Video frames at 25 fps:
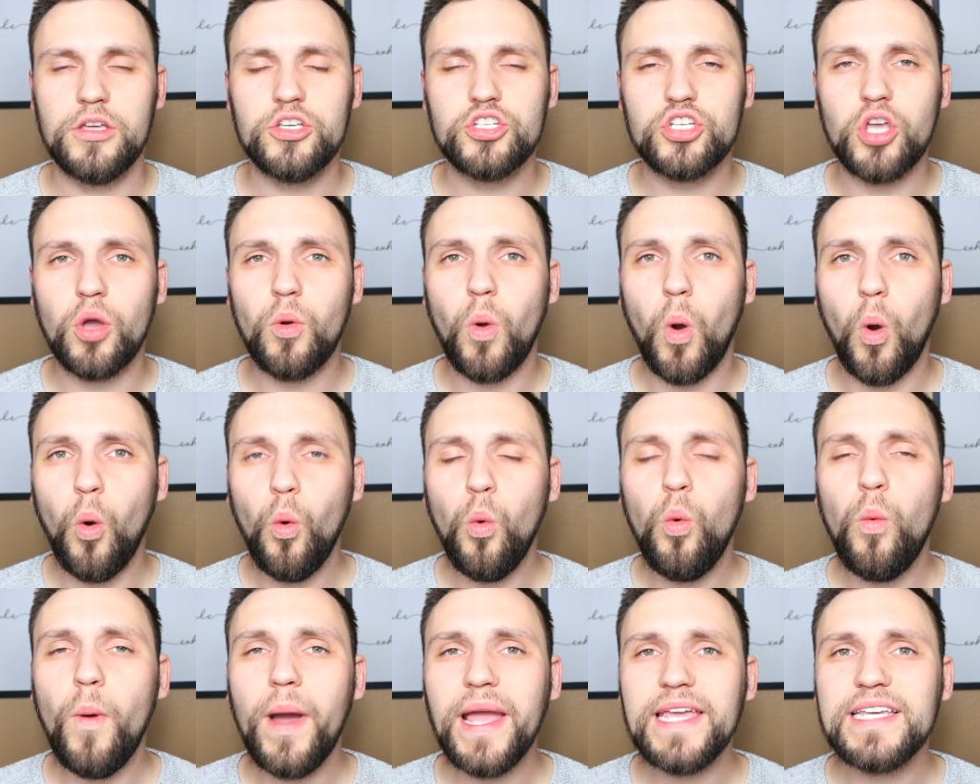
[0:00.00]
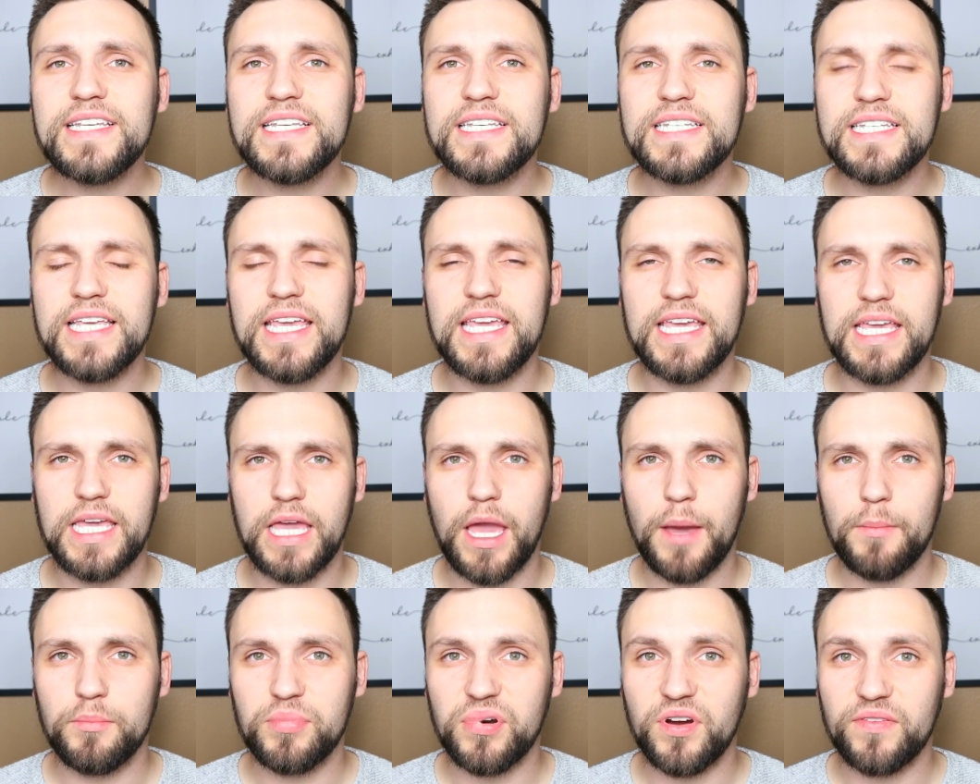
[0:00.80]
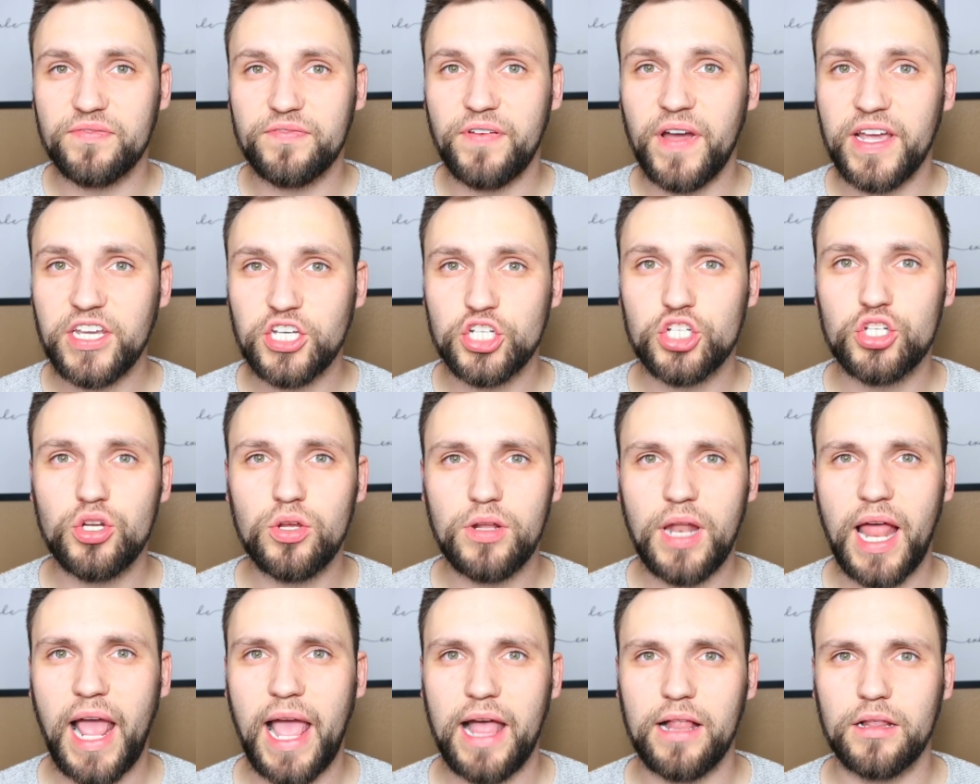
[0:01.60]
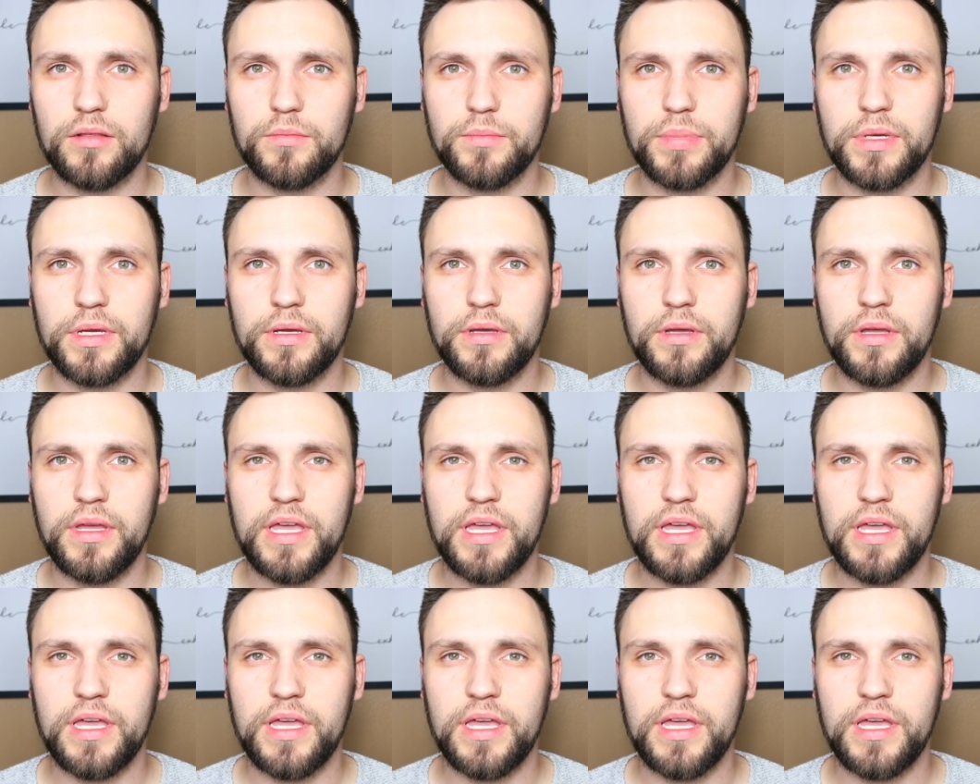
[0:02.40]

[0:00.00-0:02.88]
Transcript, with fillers: So always seek professional help